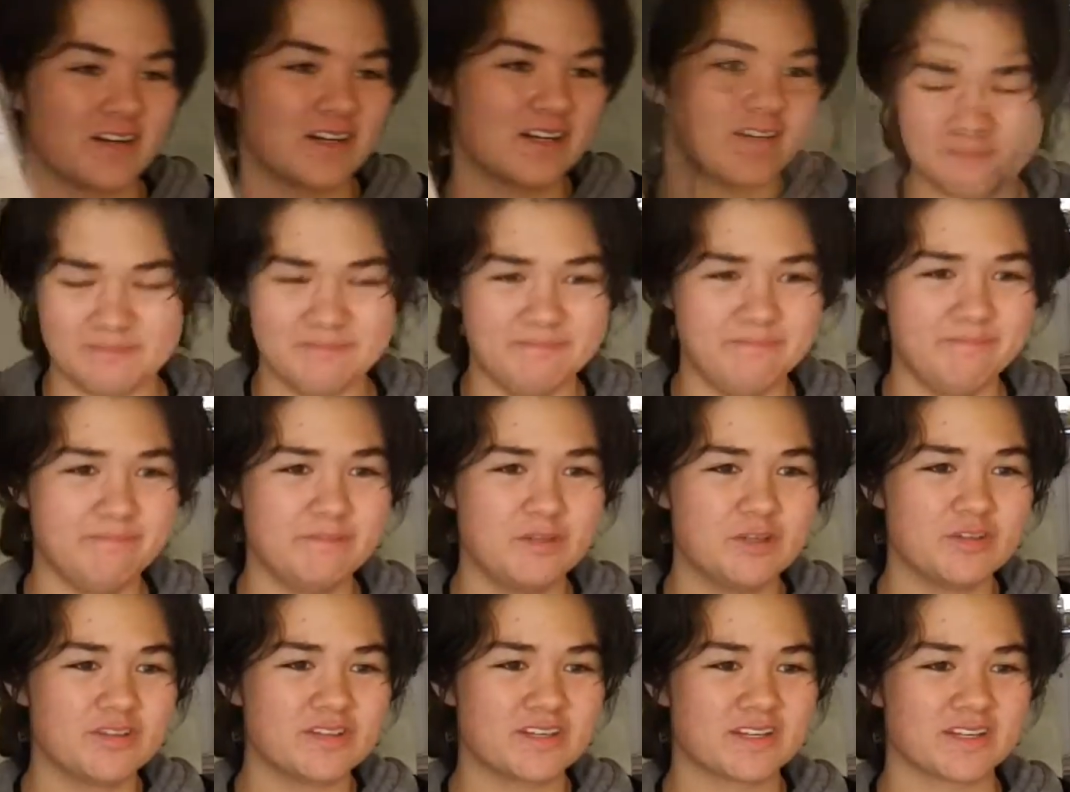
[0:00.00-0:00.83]
a
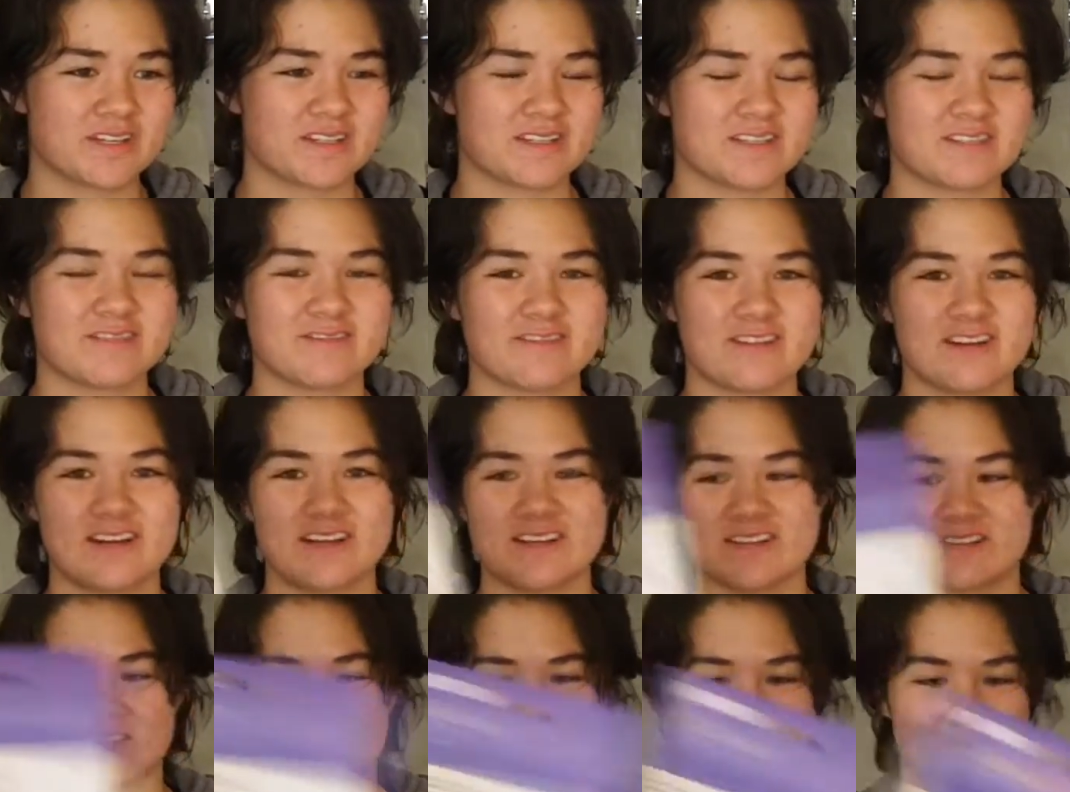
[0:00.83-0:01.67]
music
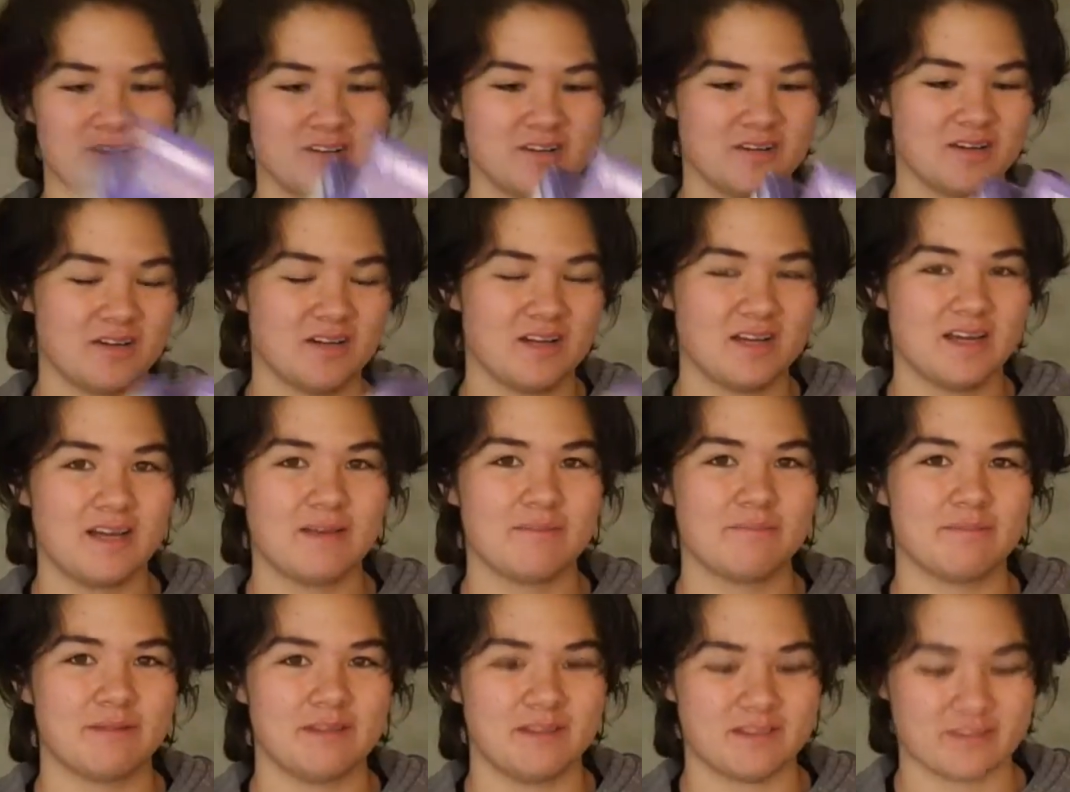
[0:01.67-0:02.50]
device or
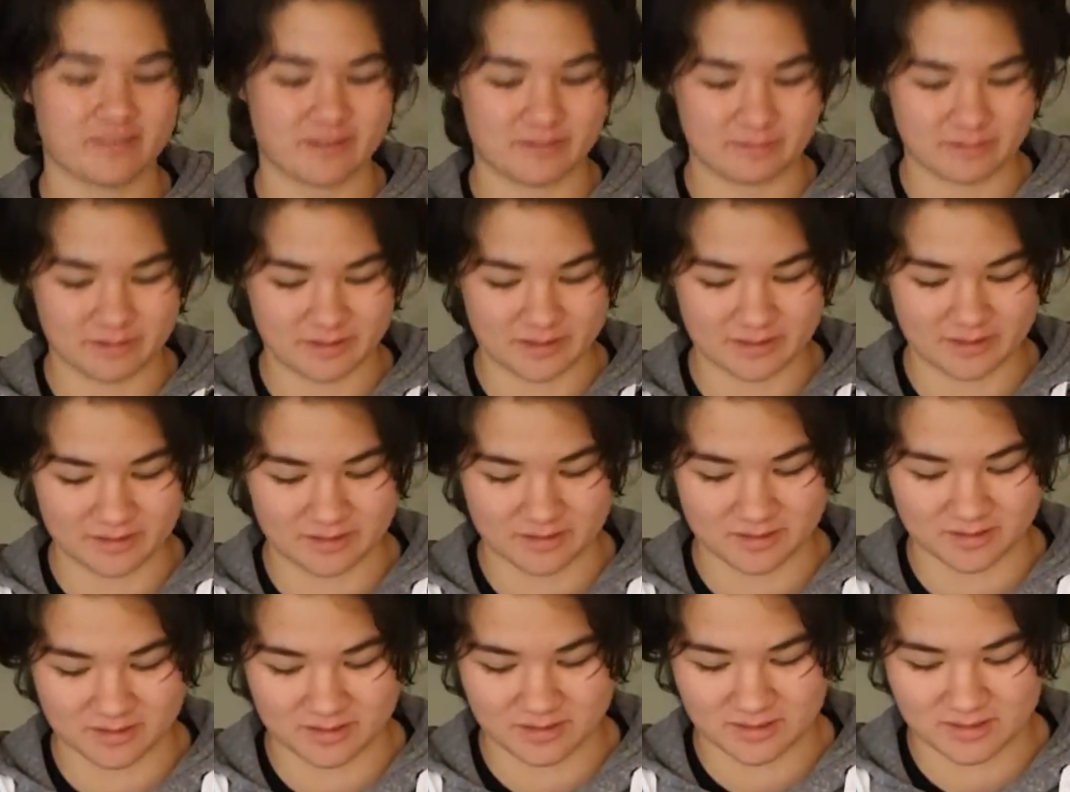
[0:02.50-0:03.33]
MP3
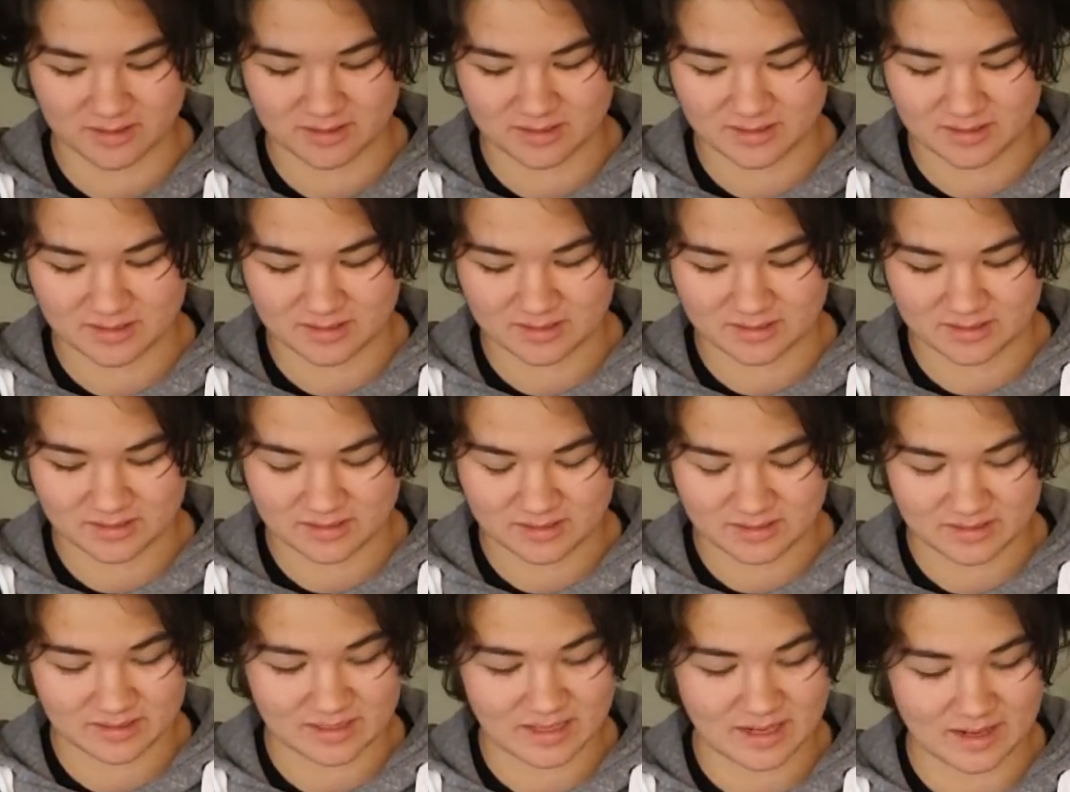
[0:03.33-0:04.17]
player
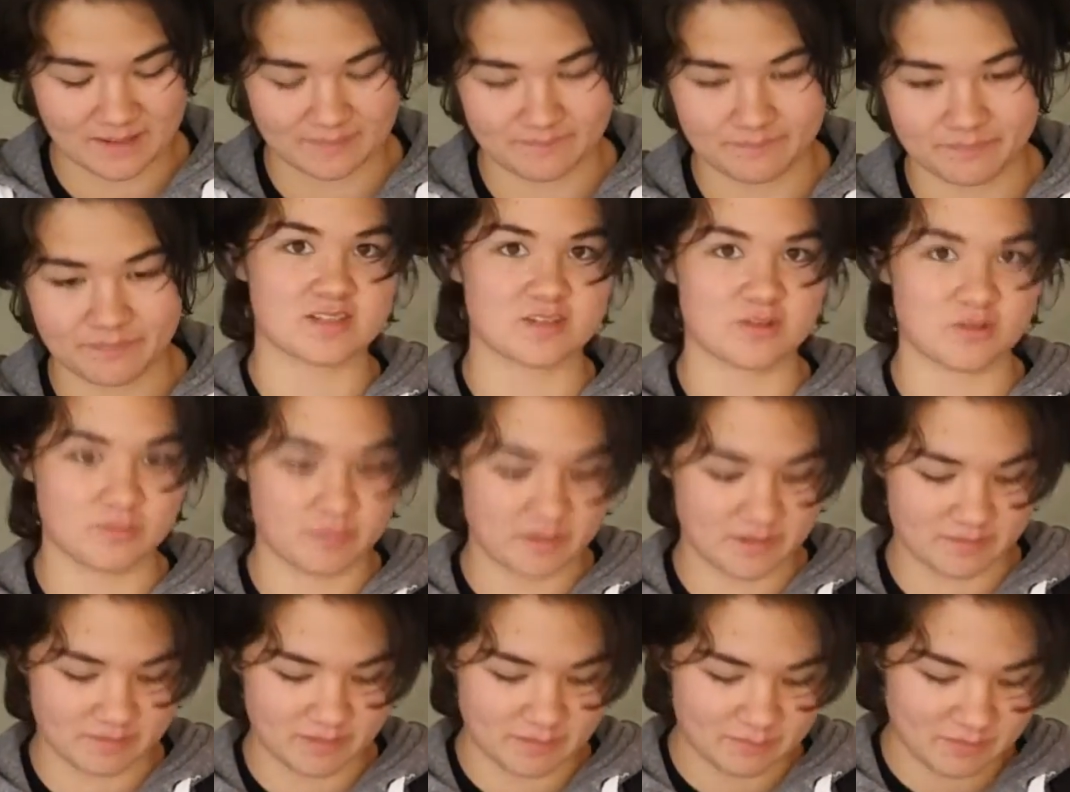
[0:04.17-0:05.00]
or yeah, to
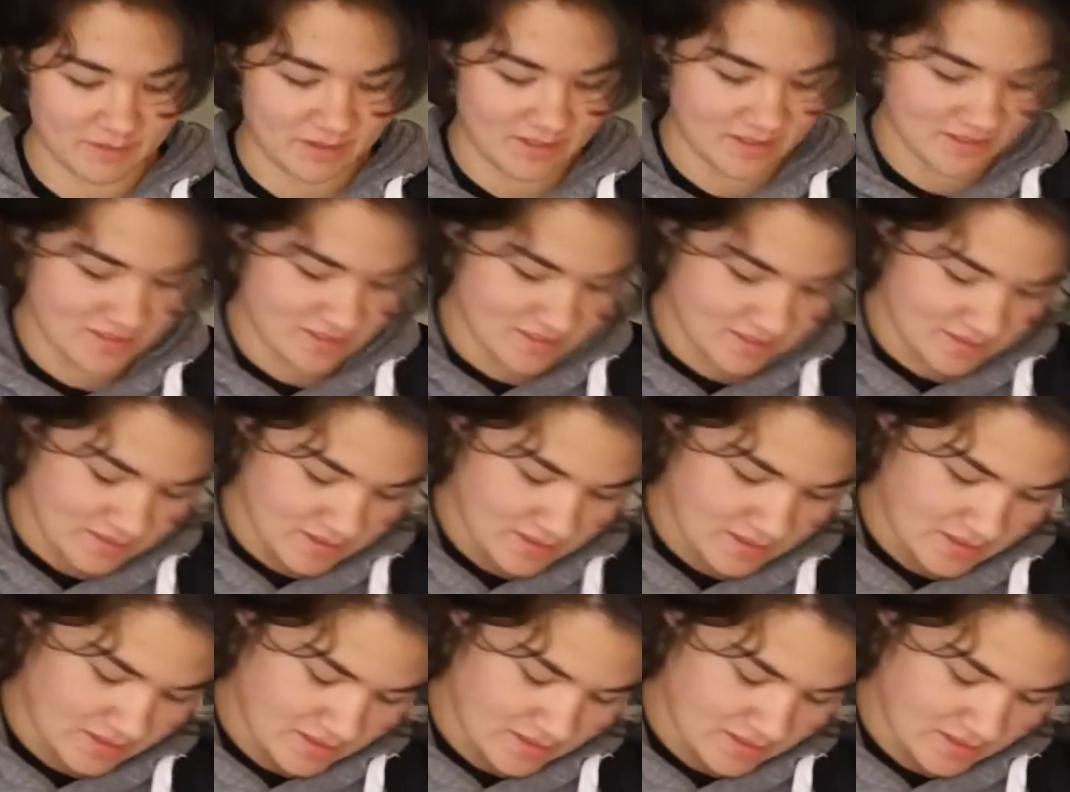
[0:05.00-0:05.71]
open up the box.